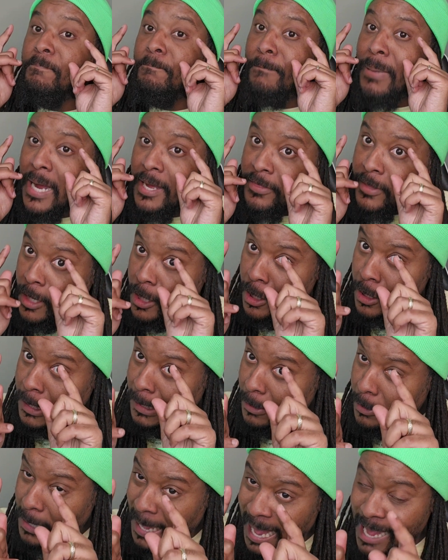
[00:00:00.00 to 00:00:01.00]
But they're
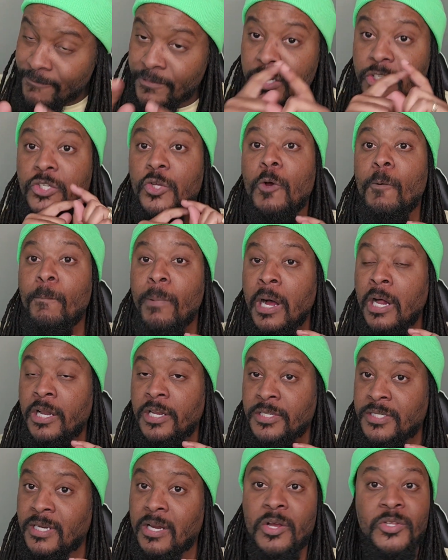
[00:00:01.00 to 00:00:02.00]
having two
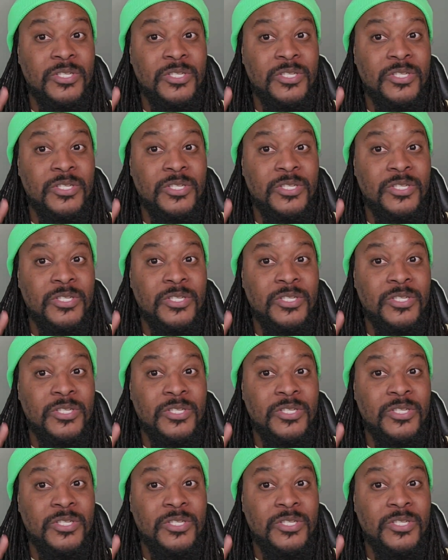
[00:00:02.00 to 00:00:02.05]
models now.